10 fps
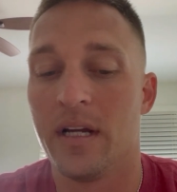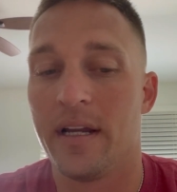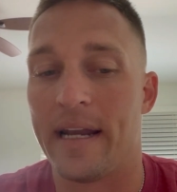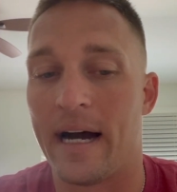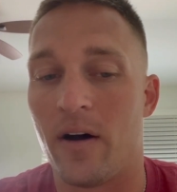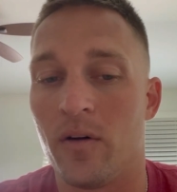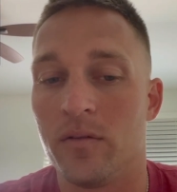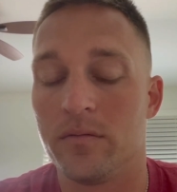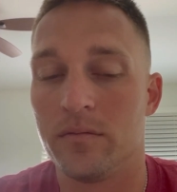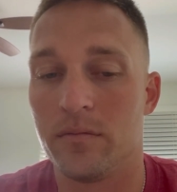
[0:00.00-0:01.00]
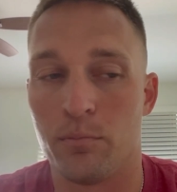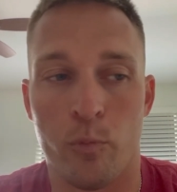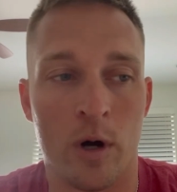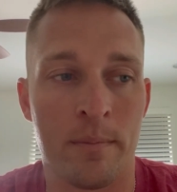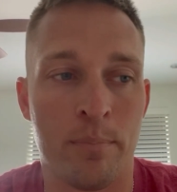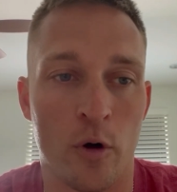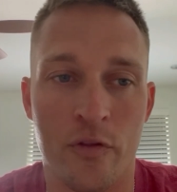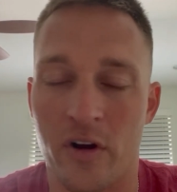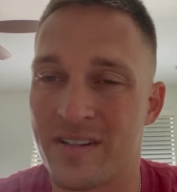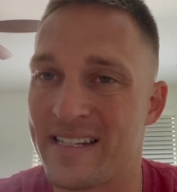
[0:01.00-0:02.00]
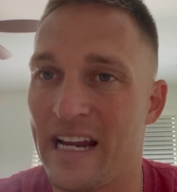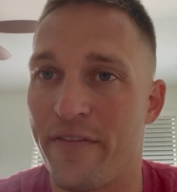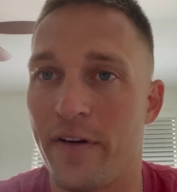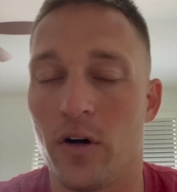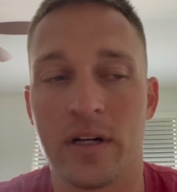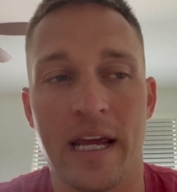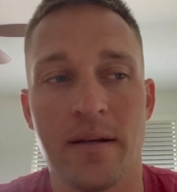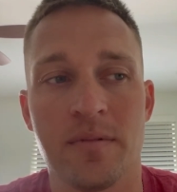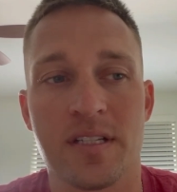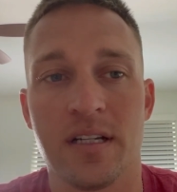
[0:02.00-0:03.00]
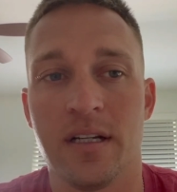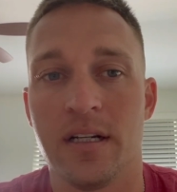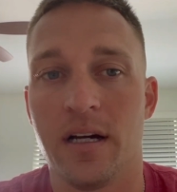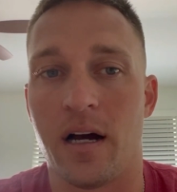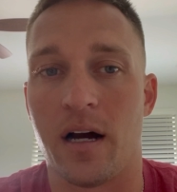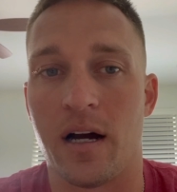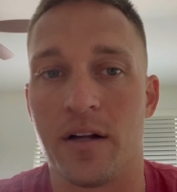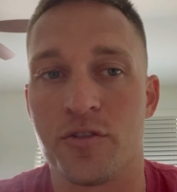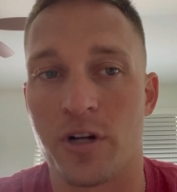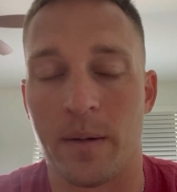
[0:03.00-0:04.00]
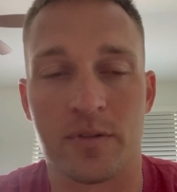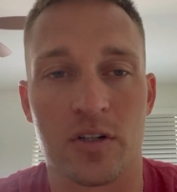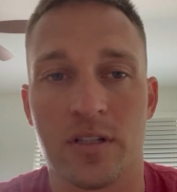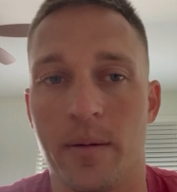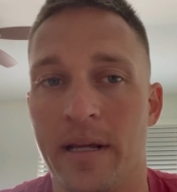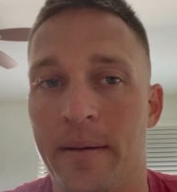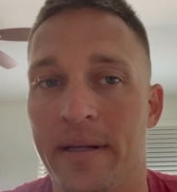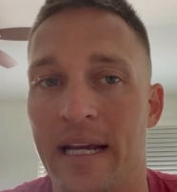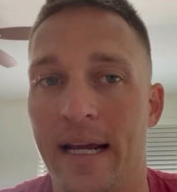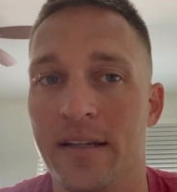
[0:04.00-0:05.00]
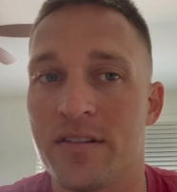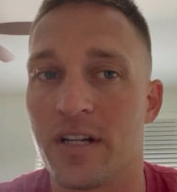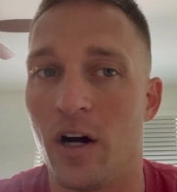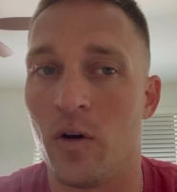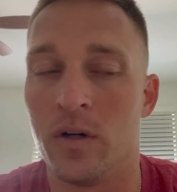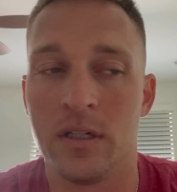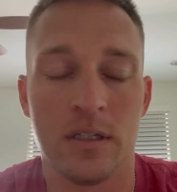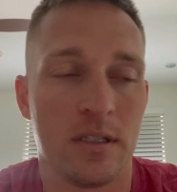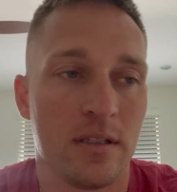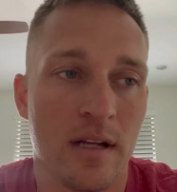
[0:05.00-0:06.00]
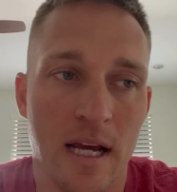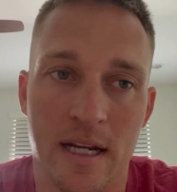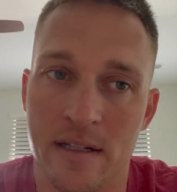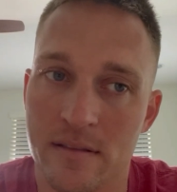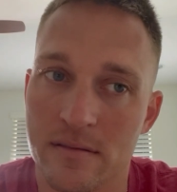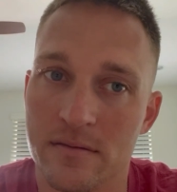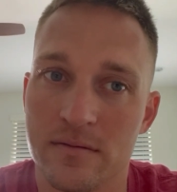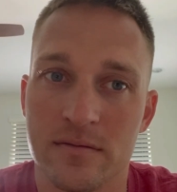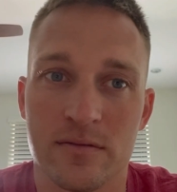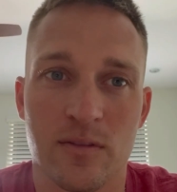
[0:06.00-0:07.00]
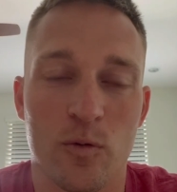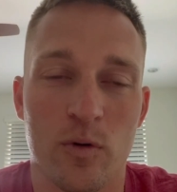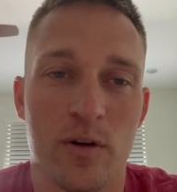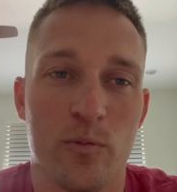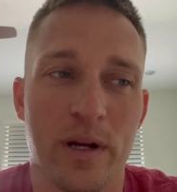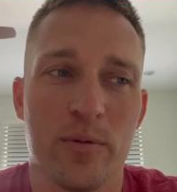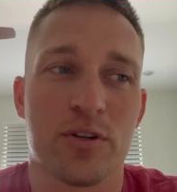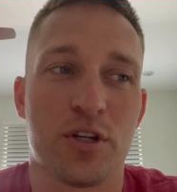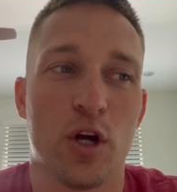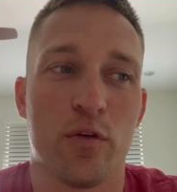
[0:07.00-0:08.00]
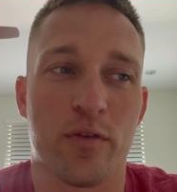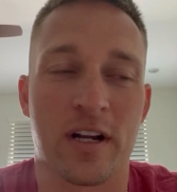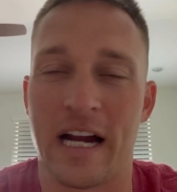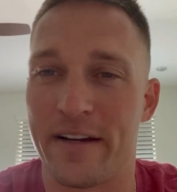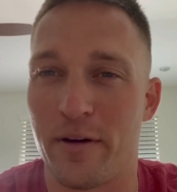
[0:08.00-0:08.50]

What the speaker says: Now, won both our CFL games, dropped our WNBA. So, hey, we were due for kind of a